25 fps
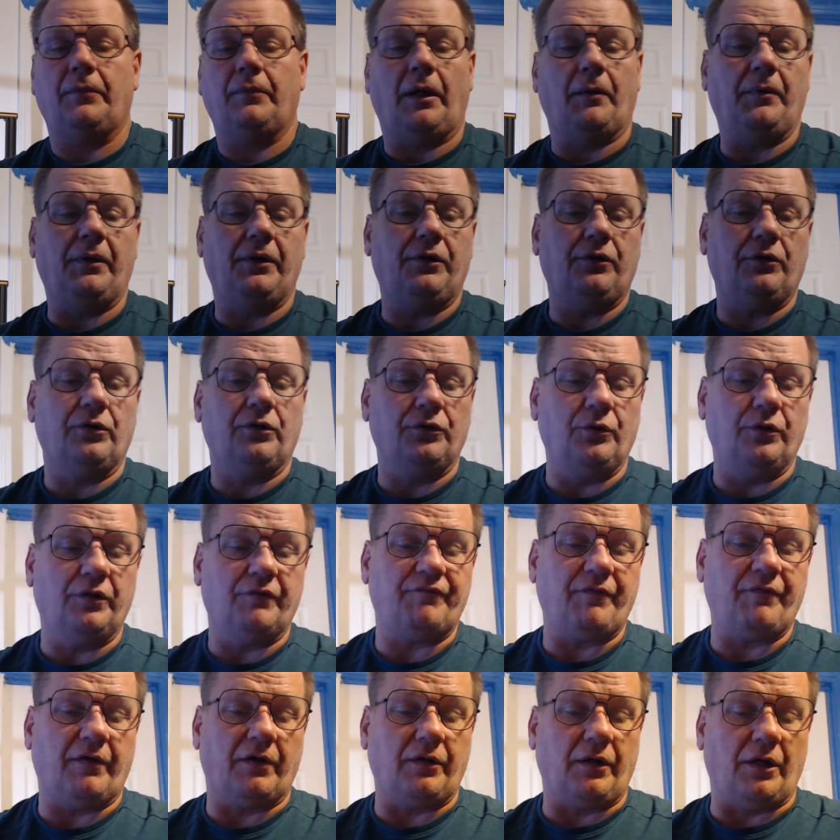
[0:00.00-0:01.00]
I mean, you can do
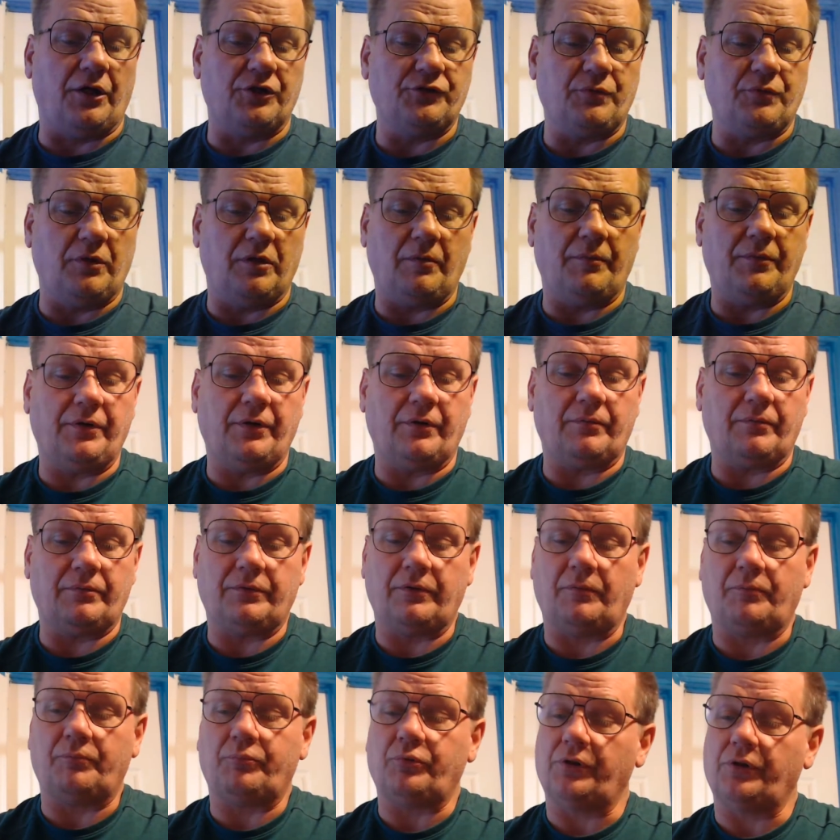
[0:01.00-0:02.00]
your fingernails with them.
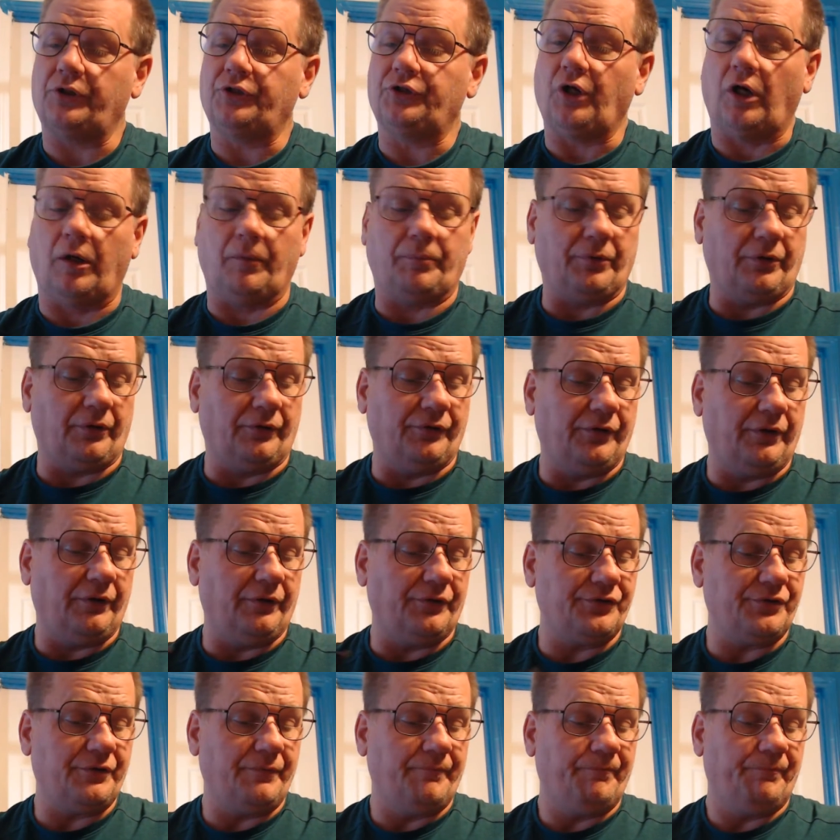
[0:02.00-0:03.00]
They're pretty sharp little
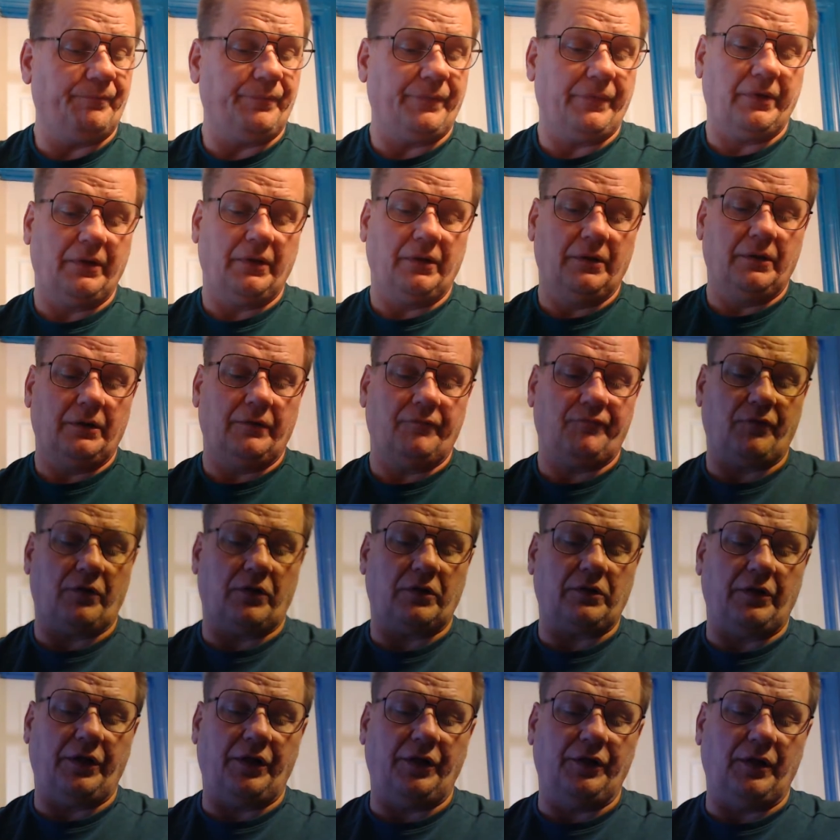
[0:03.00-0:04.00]
deals.
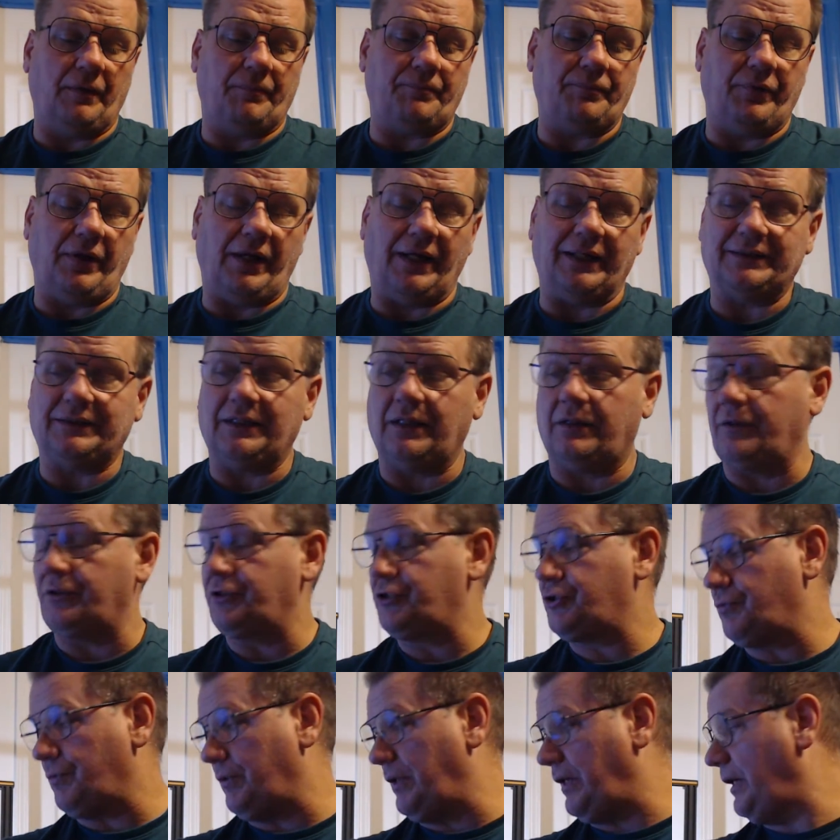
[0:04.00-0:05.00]
For cleaning up plastic and
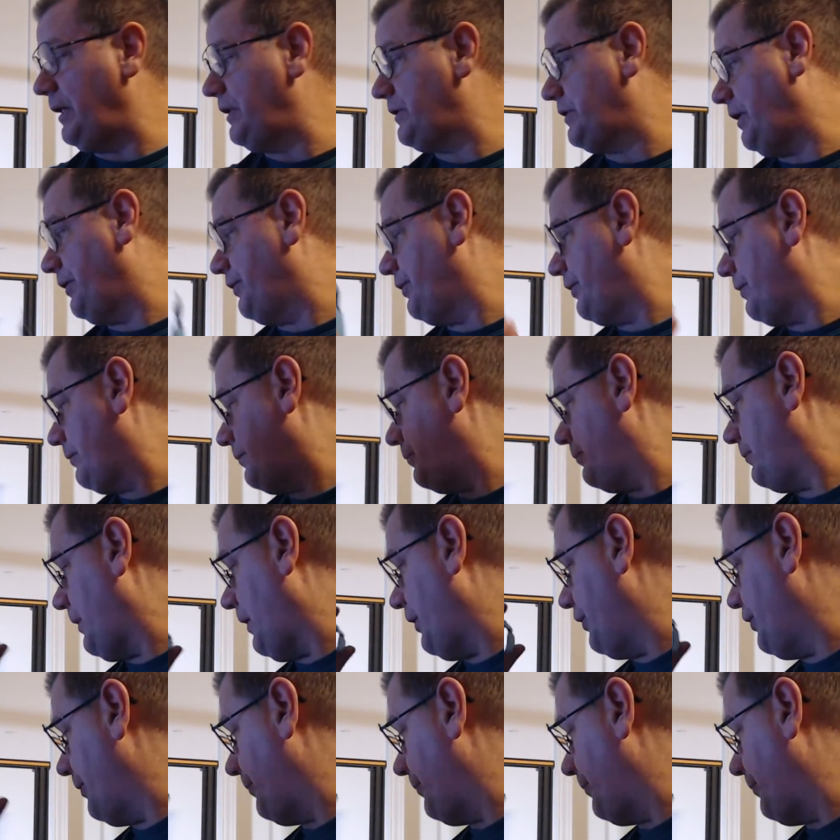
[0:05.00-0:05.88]
strings on your